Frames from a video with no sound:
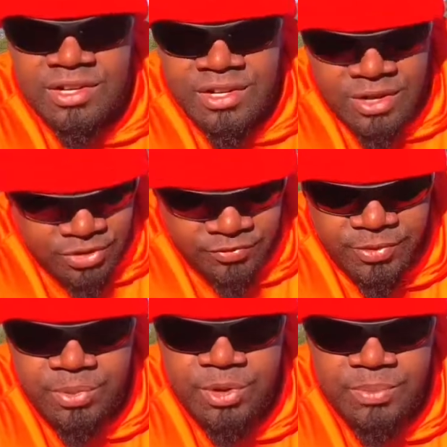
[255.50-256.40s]
to go
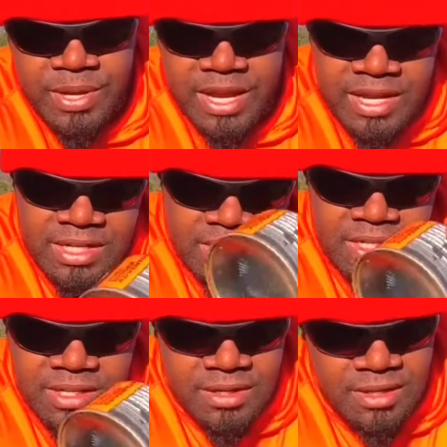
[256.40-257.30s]
from propane
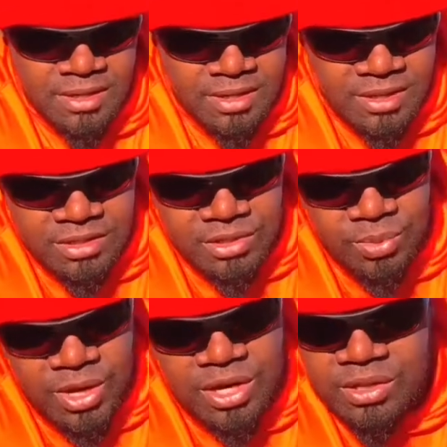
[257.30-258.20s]
to
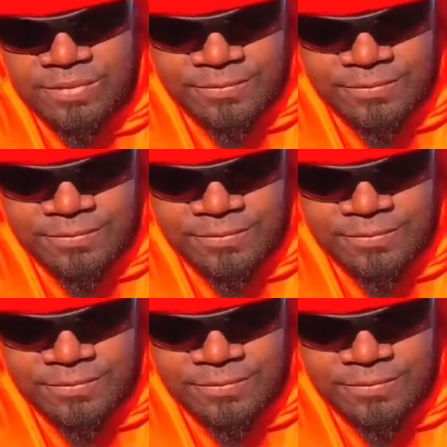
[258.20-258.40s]
regular